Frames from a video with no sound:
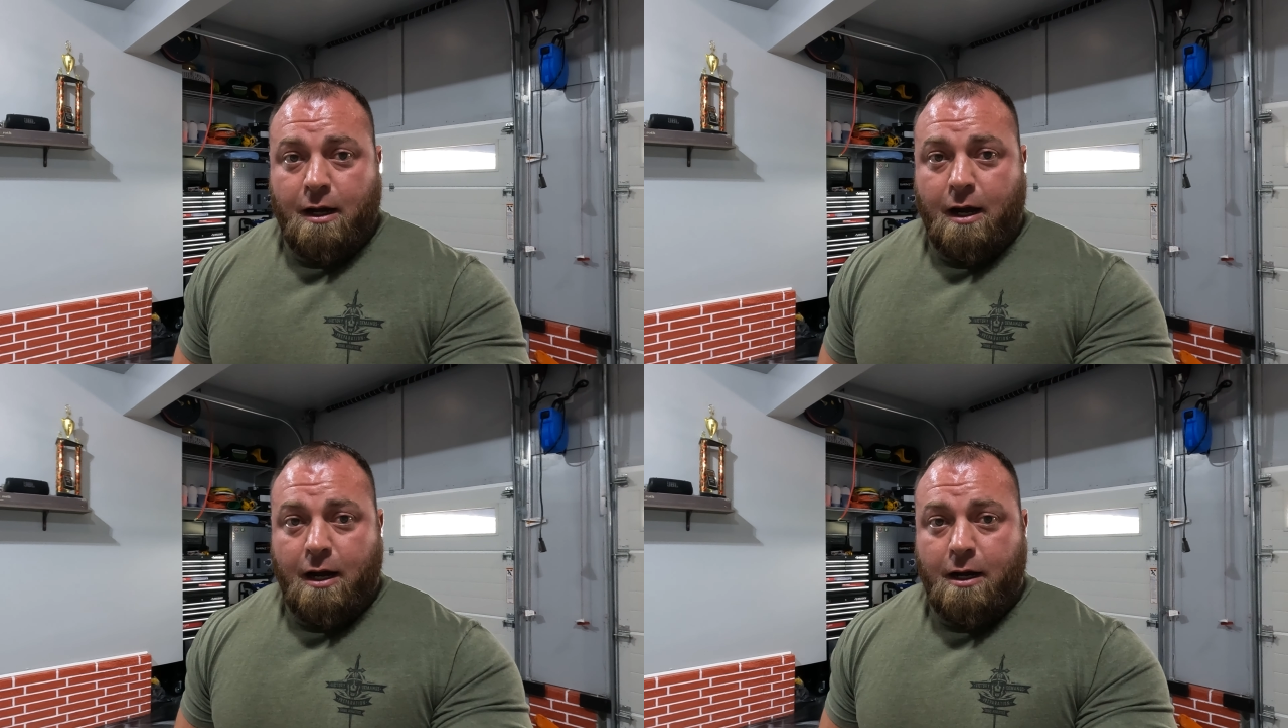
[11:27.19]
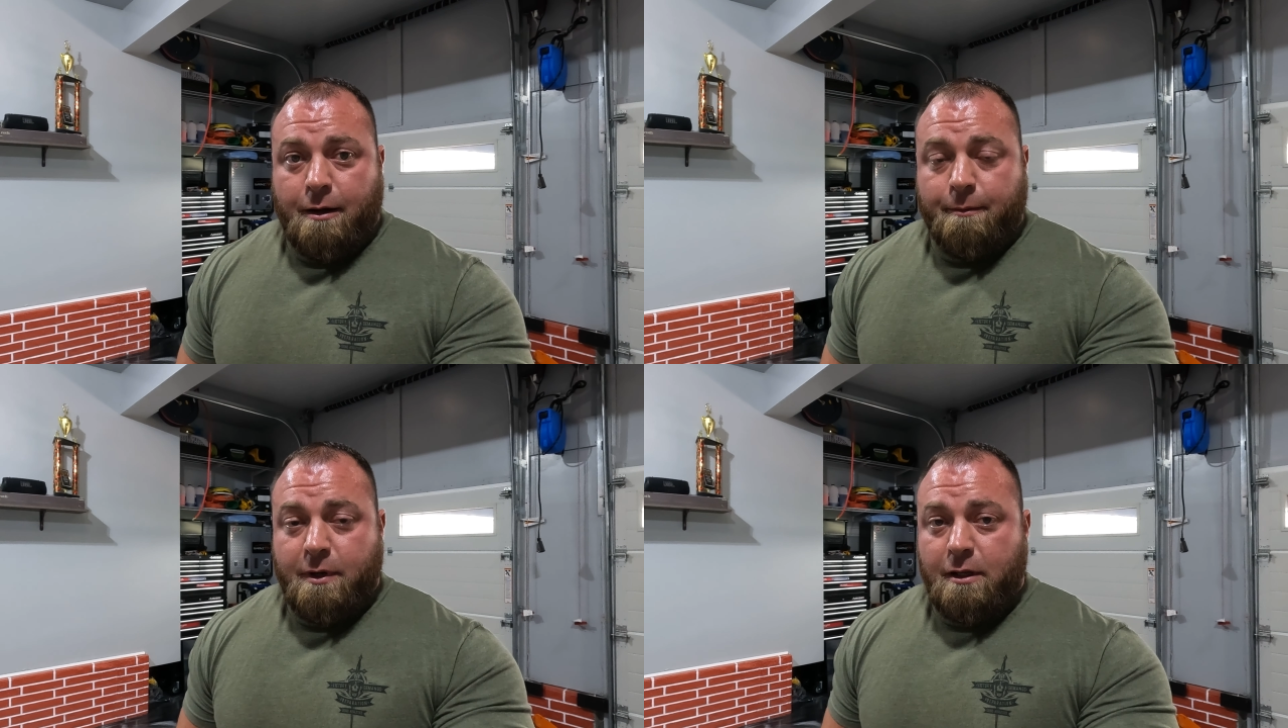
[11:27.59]

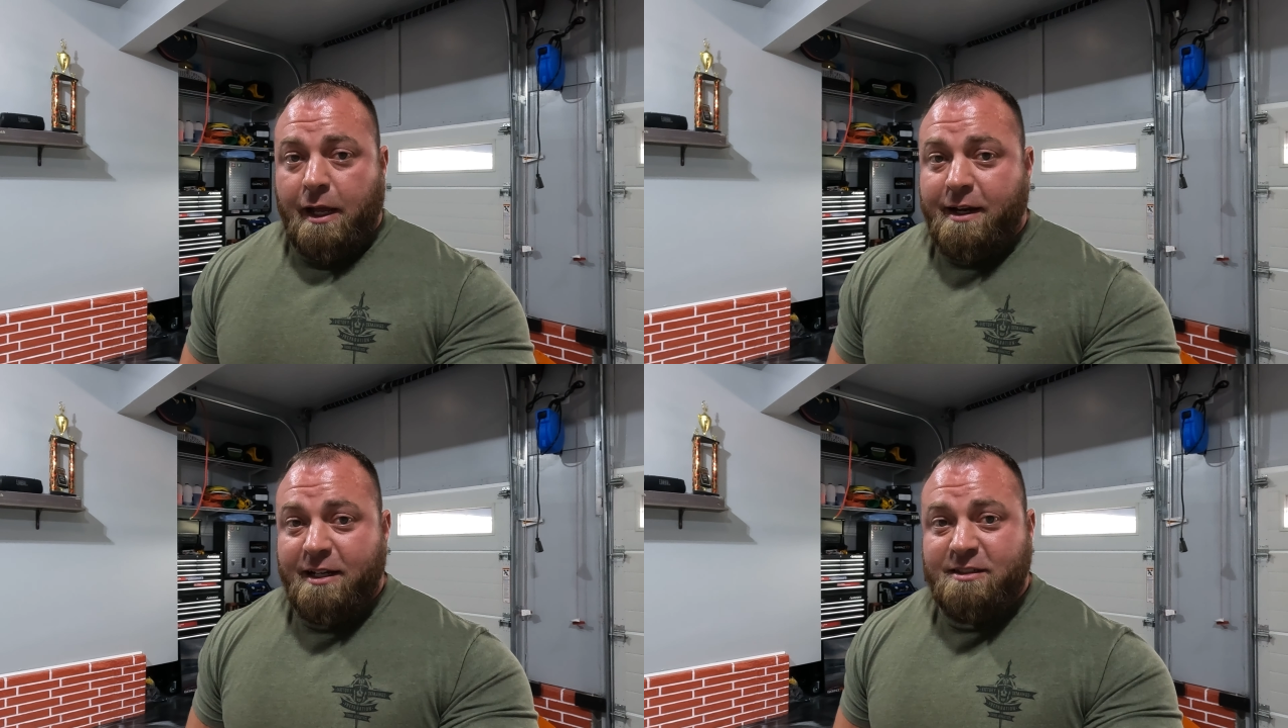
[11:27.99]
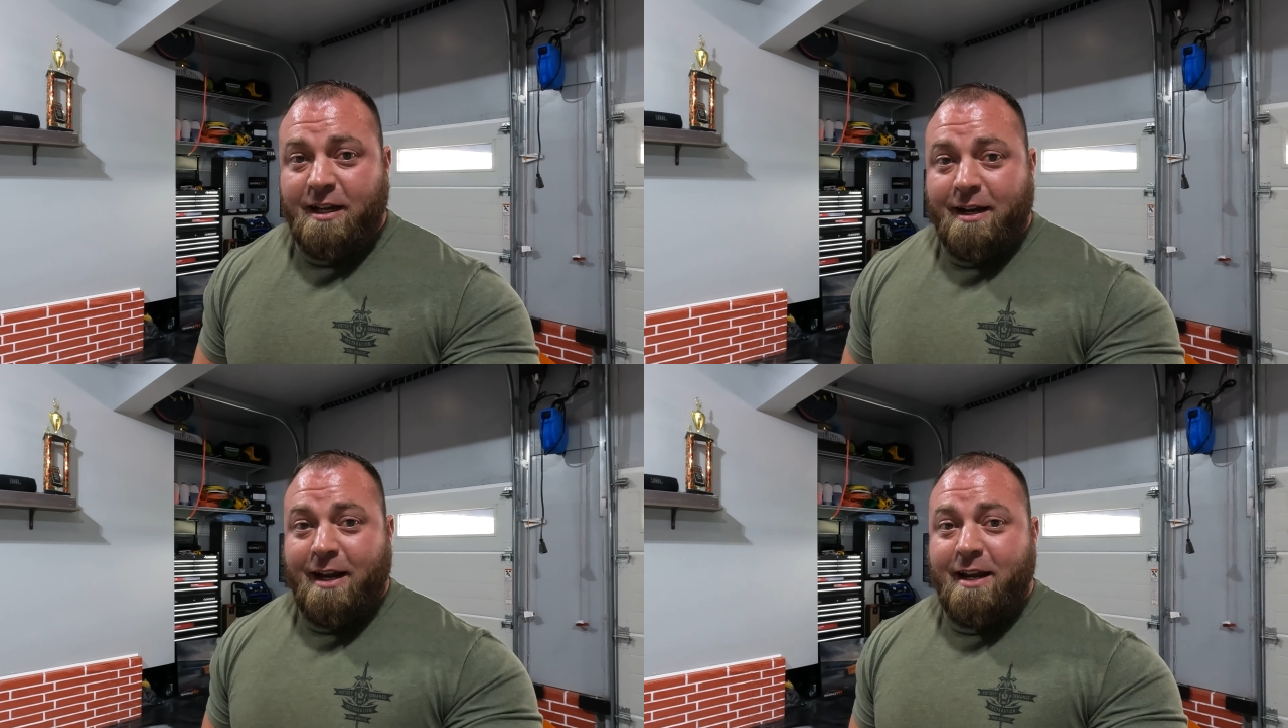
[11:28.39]
Uh, Like I
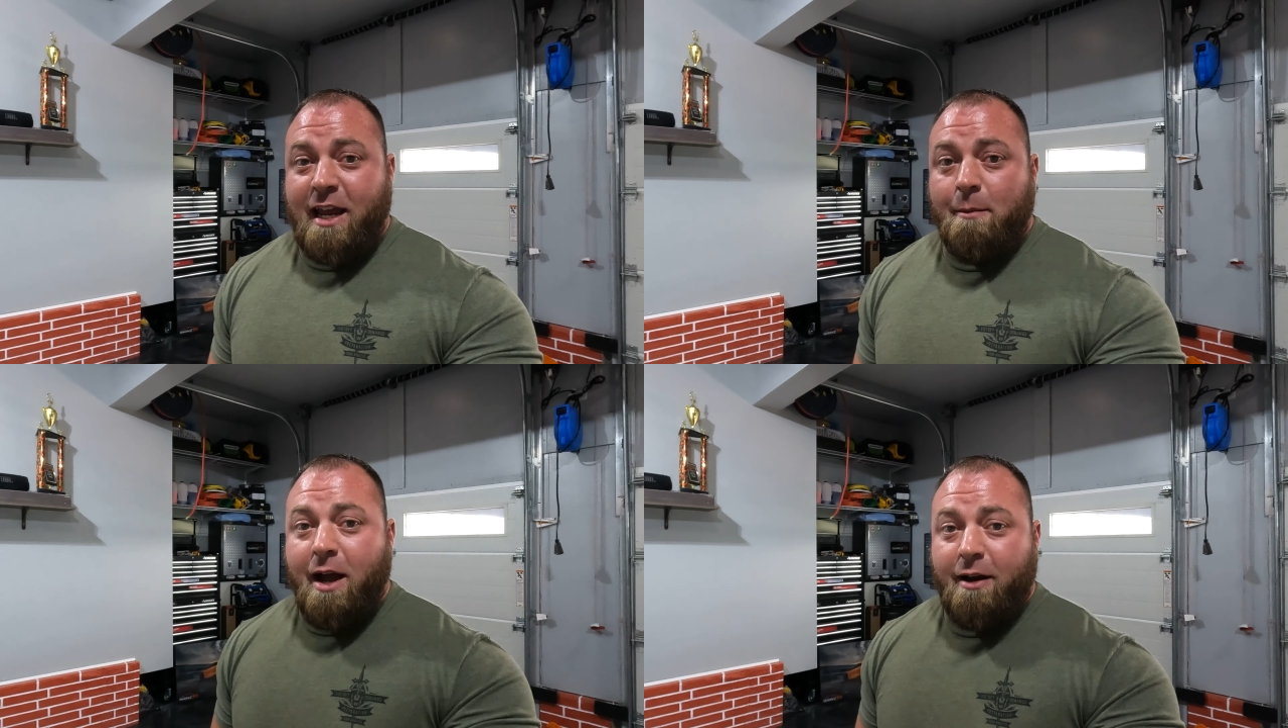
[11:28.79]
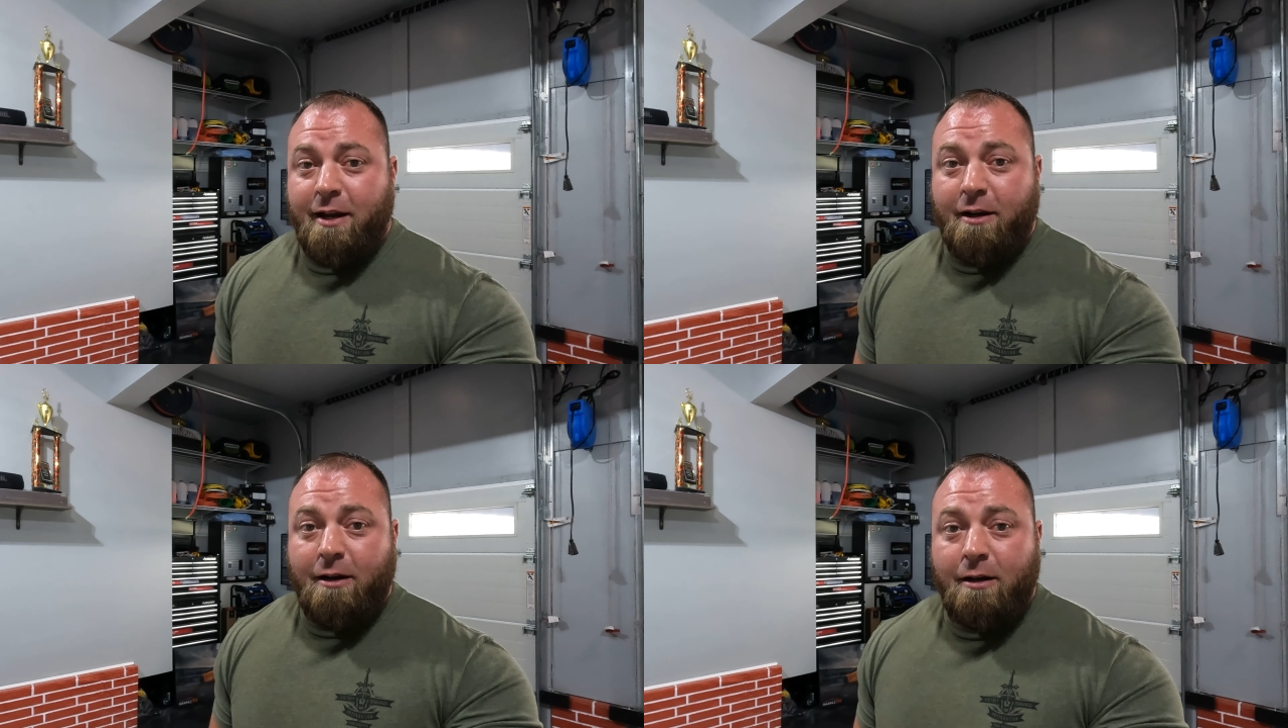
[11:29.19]
said, he came out
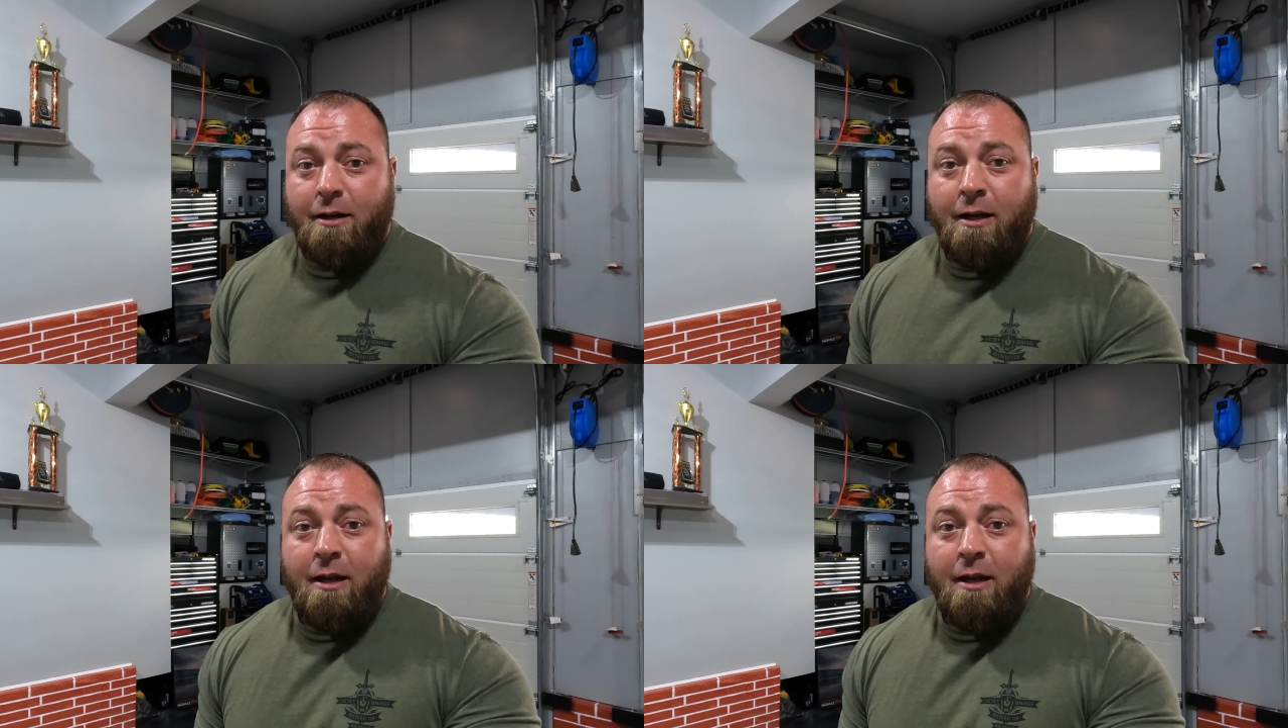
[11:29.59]
here,